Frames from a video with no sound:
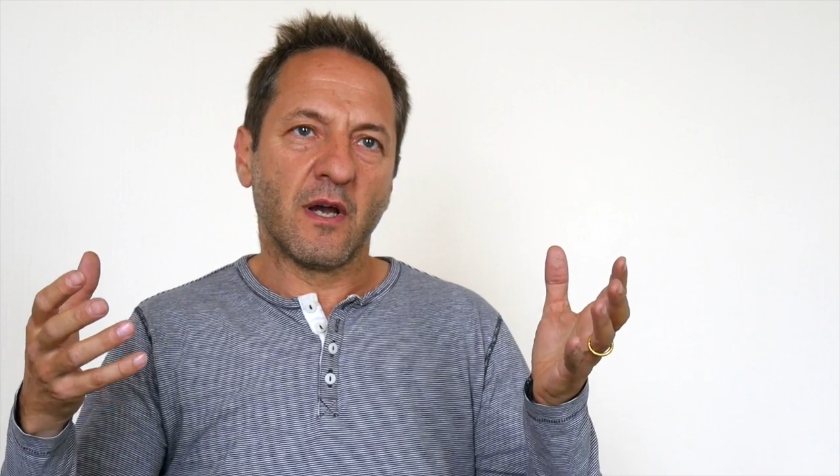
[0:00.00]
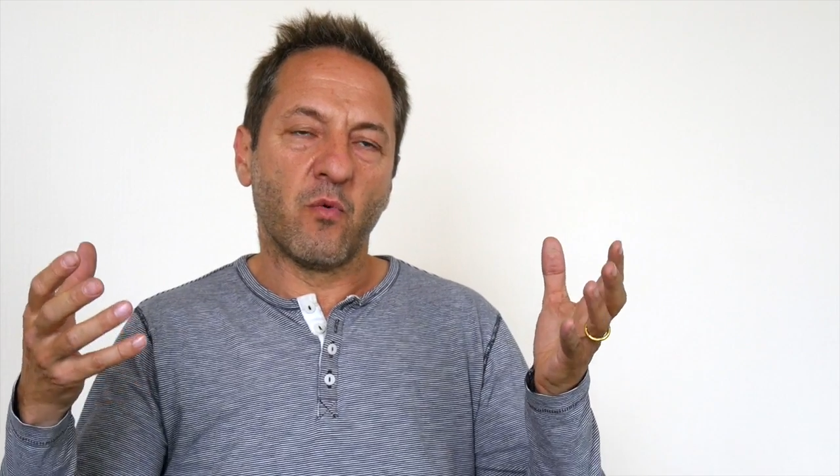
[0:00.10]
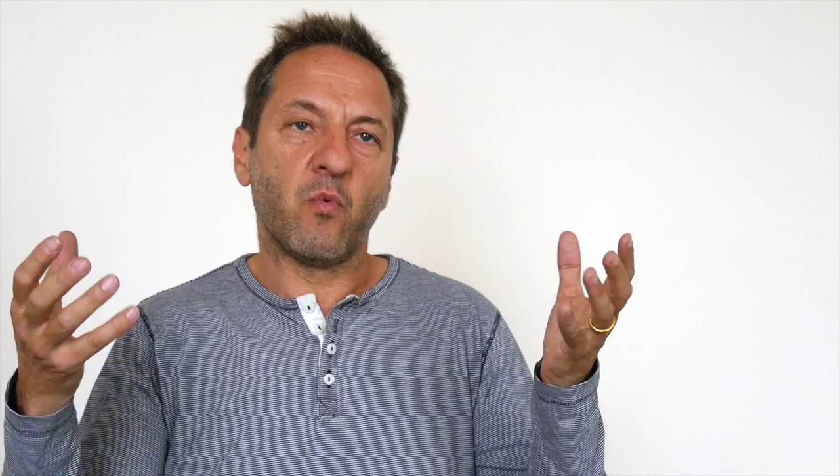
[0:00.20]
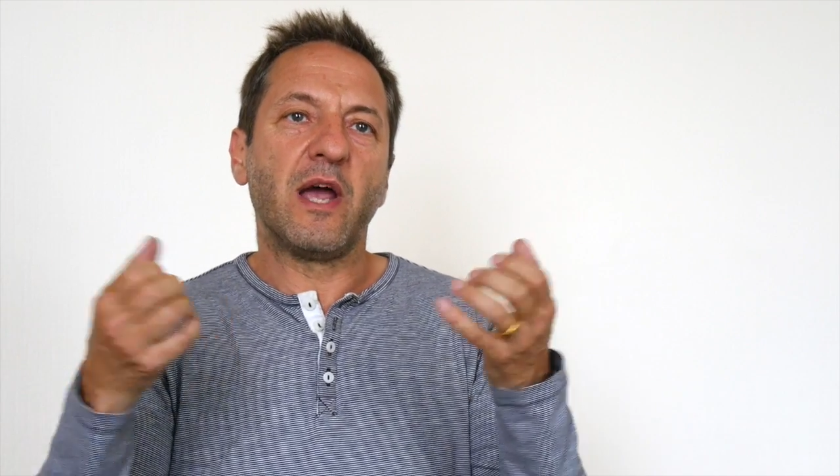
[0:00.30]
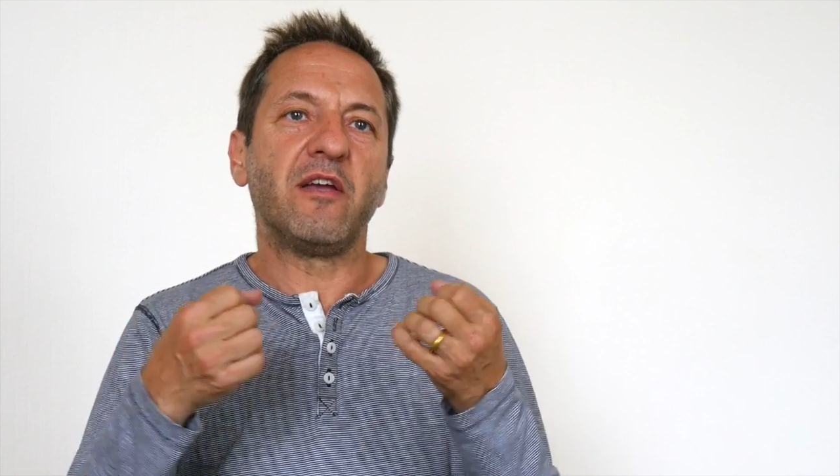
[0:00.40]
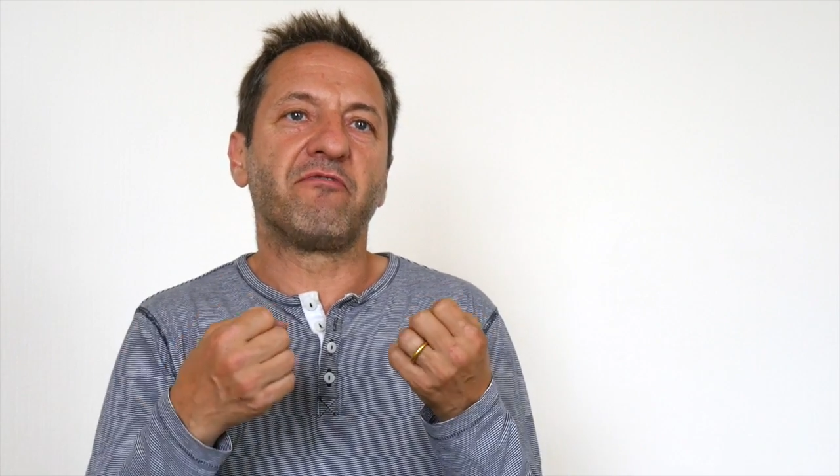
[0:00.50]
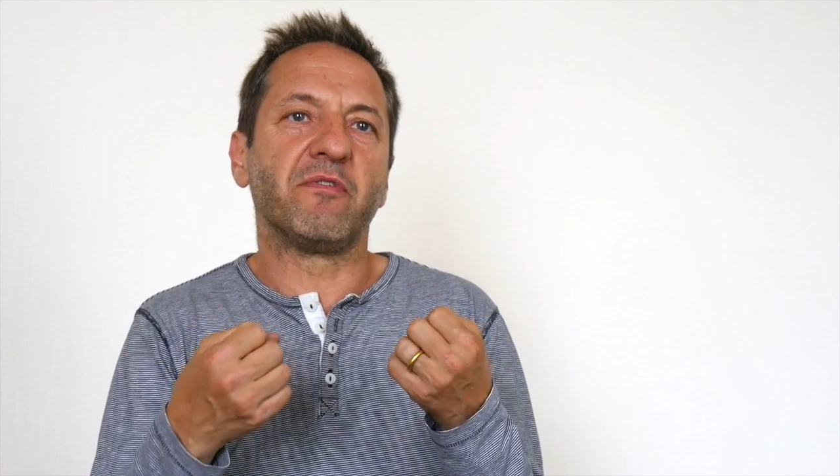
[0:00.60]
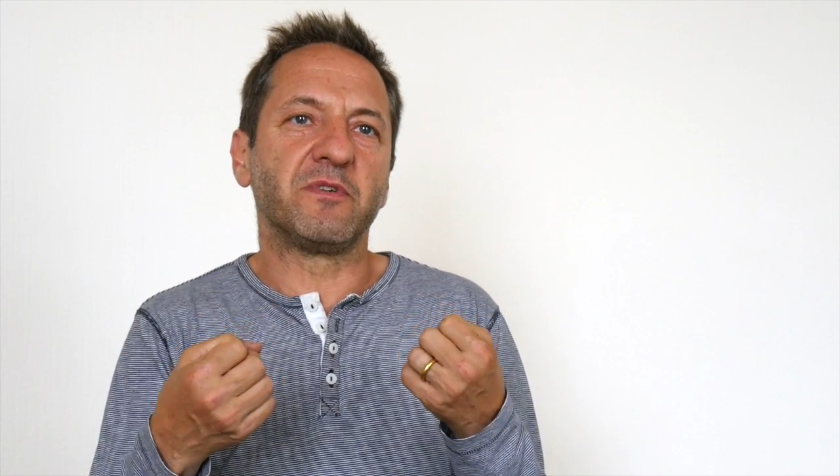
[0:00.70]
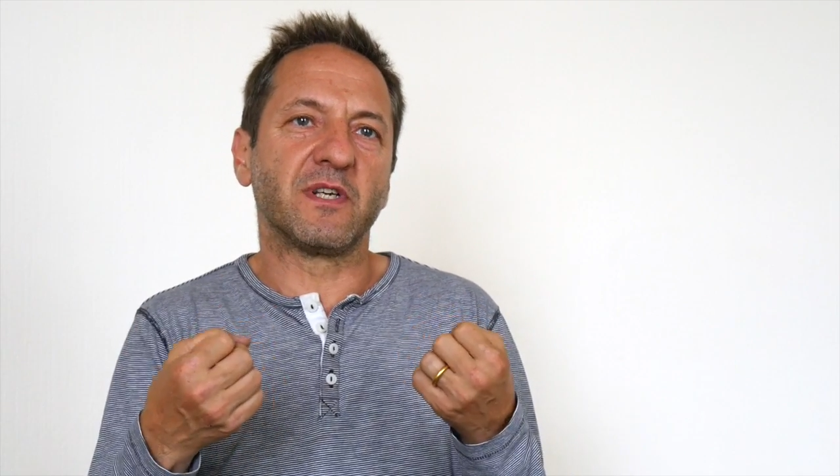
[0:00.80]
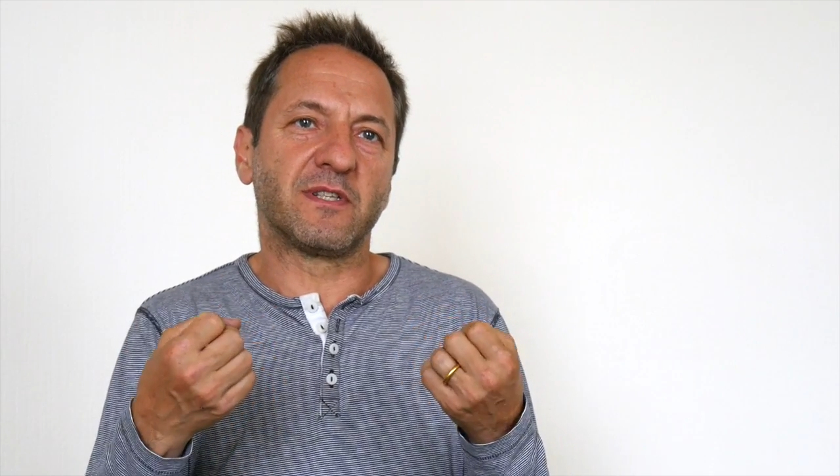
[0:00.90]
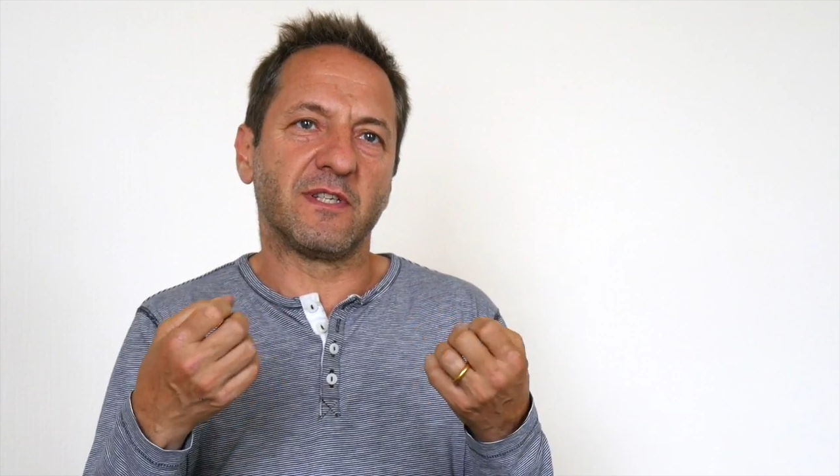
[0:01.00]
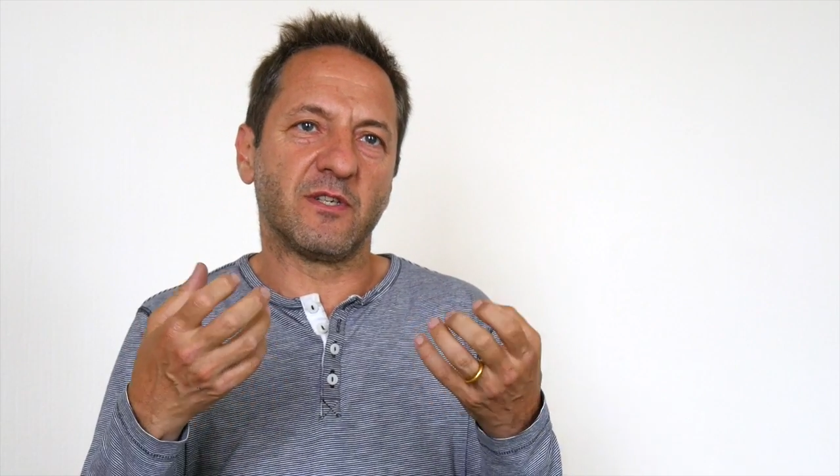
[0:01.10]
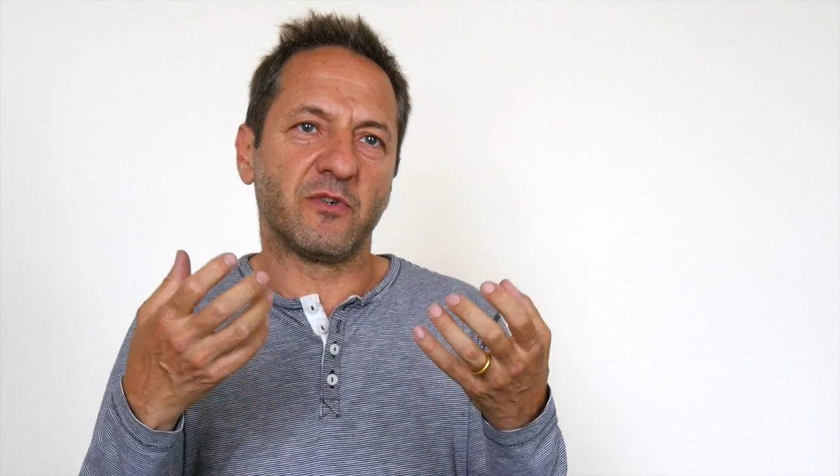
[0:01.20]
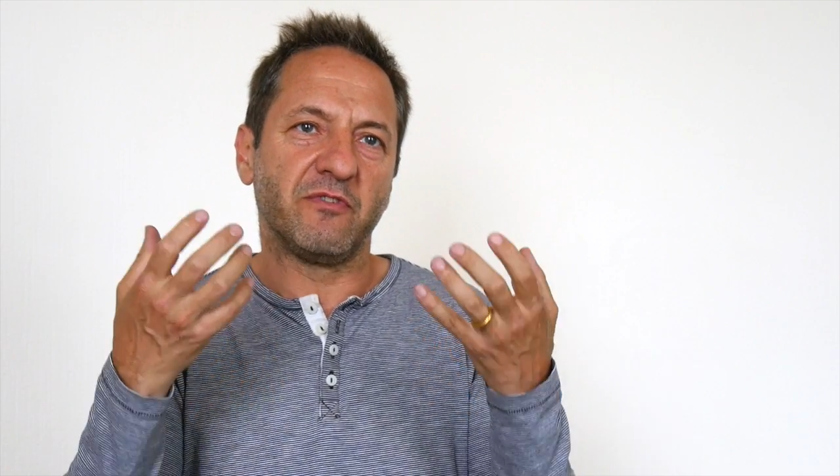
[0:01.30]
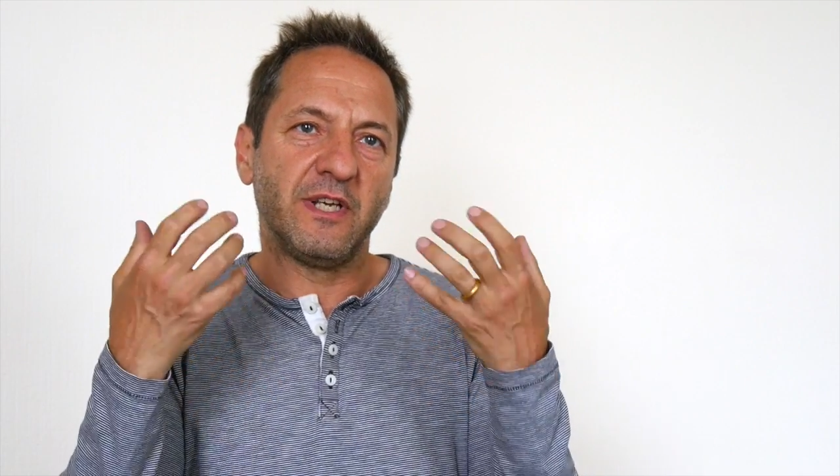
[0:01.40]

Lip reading: away from just this sort of